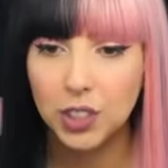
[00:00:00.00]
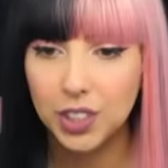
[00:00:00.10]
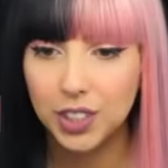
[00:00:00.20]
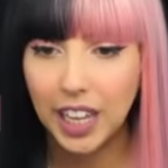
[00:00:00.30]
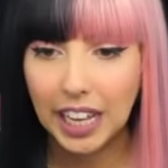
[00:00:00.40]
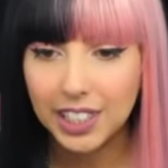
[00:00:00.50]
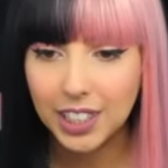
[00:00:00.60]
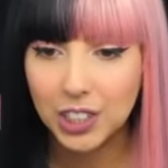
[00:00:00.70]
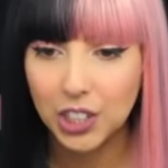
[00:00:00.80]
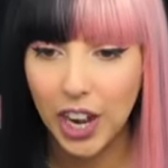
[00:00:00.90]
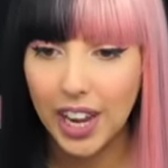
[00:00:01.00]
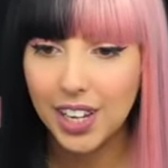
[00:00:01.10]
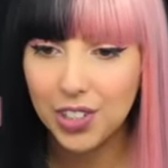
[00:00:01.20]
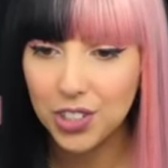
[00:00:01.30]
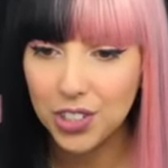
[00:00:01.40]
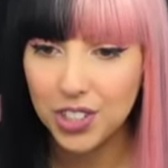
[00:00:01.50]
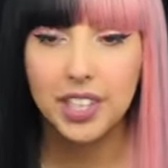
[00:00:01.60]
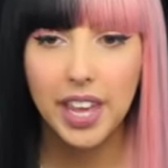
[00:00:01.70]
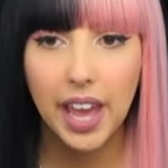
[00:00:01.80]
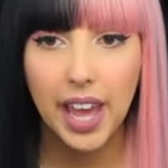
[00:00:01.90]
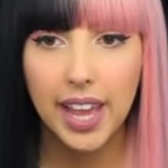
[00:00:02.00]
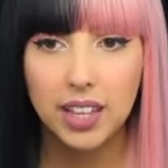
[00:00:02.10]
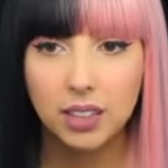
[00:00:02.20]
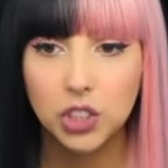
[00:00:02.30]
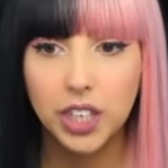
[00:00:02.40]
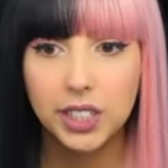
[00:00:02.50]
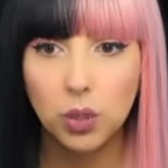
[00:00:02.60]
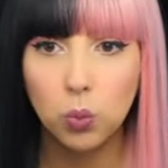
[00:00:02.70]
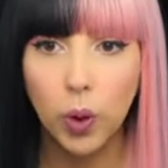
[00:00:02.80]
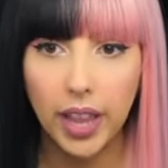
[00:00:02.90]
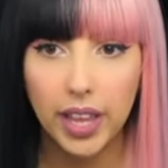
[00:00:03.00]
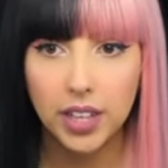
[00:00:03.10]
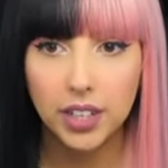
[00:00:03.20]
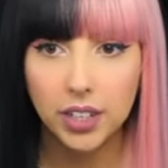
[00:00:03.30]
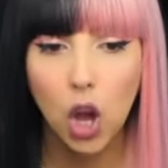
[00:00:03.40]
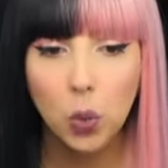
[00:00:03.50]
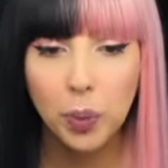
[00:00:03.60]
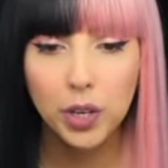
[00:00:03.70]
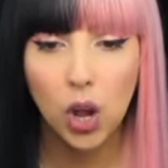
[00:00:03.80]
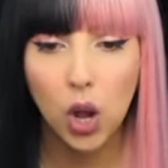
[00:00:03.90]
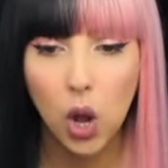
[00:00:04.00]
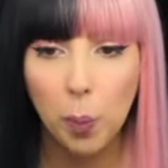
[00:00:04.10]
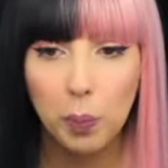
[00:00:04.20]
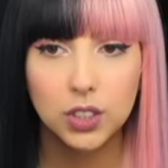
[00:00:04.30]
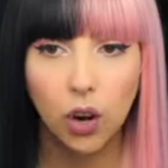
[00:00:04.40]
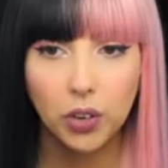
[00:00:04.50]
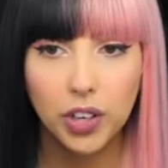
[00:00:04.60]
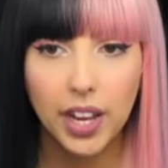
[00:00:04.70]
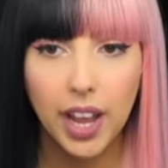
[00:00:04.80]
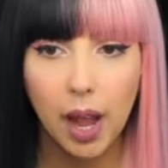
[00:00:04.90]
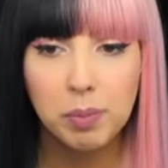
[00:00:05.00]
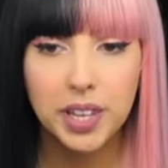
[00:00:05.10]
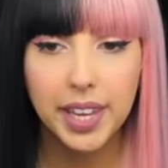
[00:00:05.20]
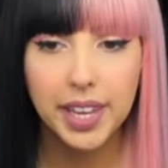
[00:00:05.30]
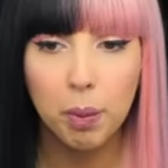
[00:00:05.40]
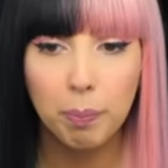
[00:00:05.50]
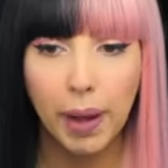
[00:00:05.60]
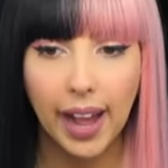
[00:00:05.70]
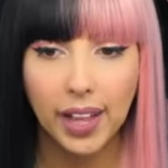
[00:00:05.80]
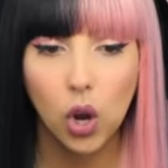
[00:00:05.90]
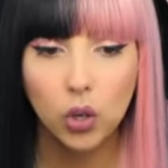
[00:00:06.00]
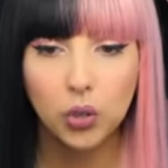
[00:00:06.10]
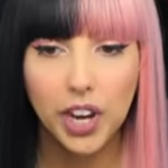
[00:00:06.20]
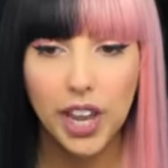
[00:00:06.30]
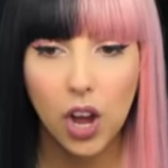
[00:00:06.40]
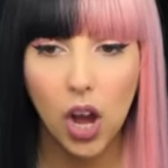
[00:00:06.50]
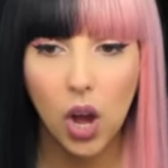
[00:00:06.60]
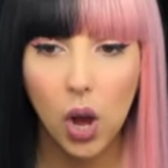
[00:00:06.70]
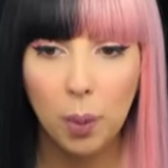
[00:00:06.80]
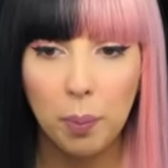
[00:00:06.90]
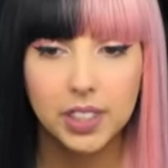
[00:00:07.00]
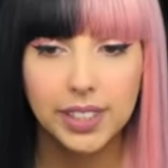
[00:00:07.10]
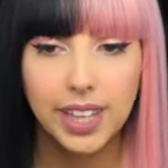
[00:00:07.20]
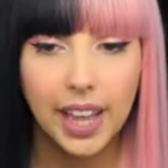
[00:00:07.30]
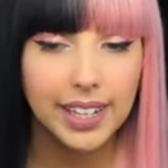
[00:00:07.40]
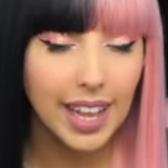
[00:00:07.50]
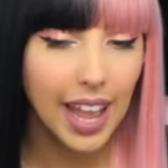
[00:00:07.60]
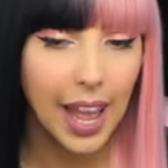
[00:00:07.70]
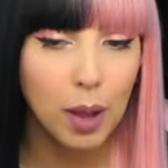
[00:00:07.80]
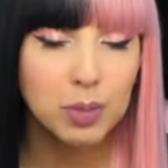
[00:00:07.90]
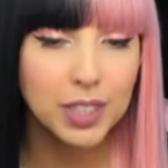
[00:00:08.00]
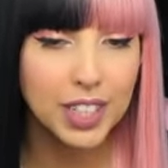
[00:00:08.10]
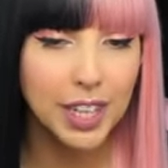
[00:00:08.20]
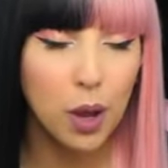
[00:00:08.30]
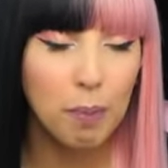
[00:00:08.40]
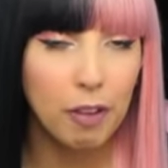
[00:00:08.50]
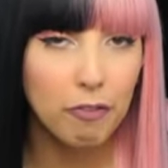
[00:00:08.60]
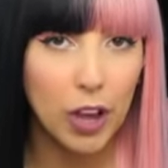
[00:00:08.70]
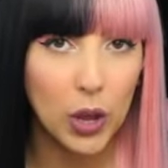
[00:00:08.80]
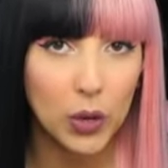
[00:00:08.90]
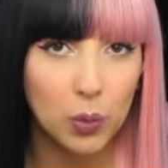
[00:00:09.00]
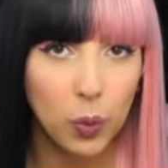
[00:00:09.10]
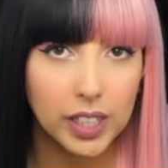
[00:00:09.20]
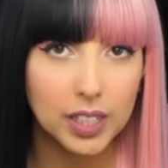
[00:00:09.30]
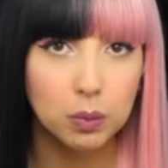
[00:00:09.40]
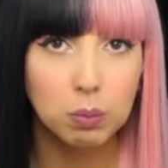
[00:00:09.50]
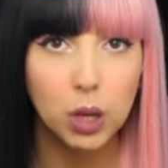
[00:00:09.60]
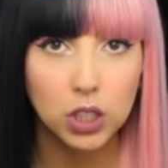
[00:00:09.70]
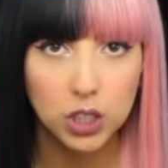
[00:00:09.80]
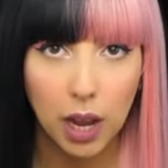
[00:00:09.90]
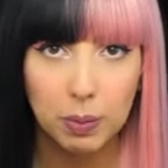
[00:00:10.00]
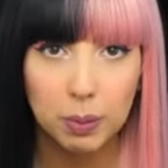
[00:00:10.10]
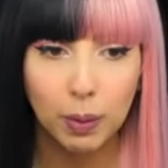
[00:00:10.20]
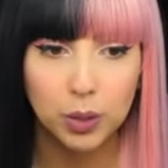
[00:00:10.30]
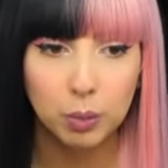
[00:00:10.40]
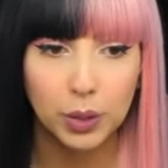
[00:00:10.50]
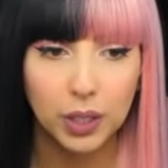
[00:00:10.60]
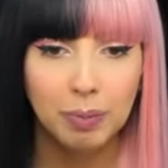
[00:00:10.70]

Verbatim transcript: She's getting changed? Yay, she's awake. Open up. Sorry, I'm taking a bath. Hurry up. She's like, nah, I'm just gonna go on my phone and waste as much time as possible.